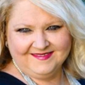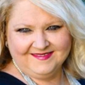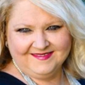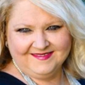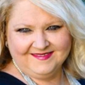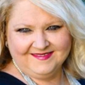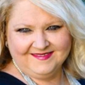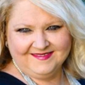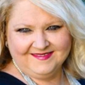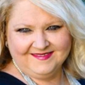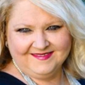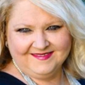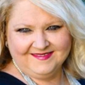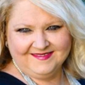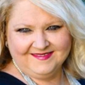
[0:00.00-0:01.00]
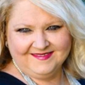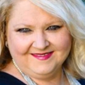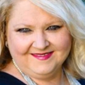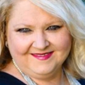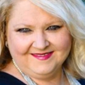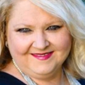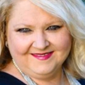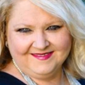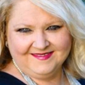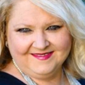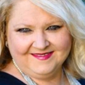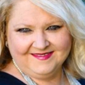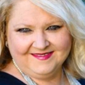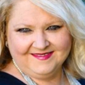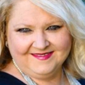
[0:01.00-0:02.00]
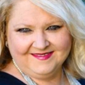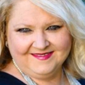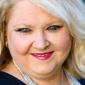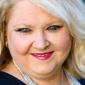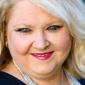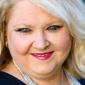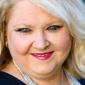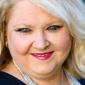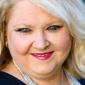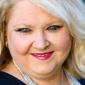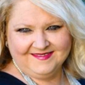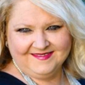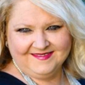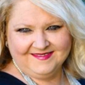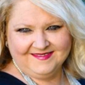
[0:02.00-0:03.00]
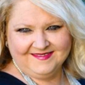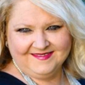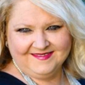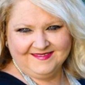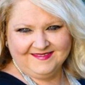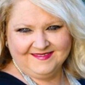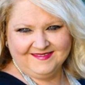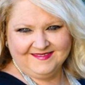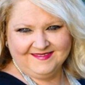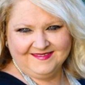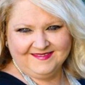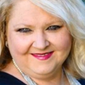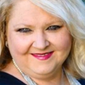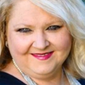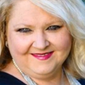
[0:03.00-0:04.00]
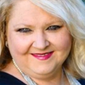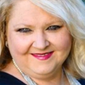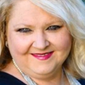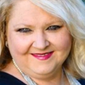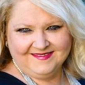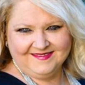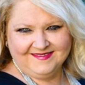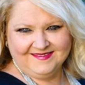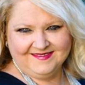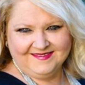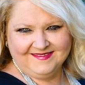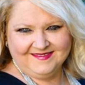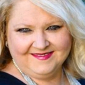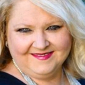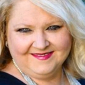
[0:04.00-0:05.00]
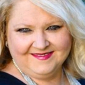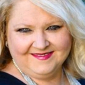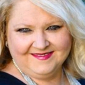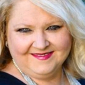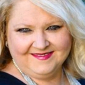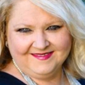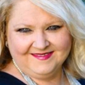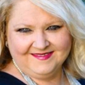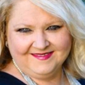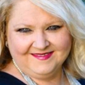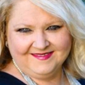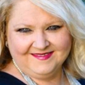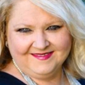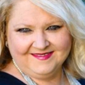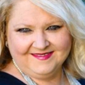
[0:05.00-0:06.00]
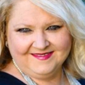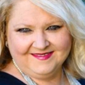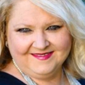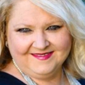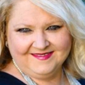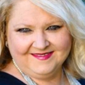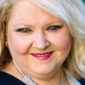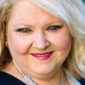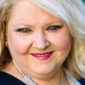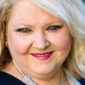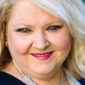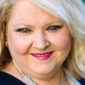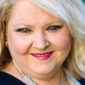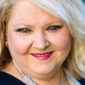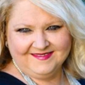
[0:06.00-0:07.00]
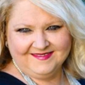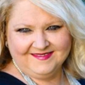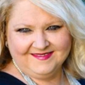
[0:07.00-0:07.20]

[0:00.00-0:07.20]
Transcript: The face doesn't move, so there is nothing to read.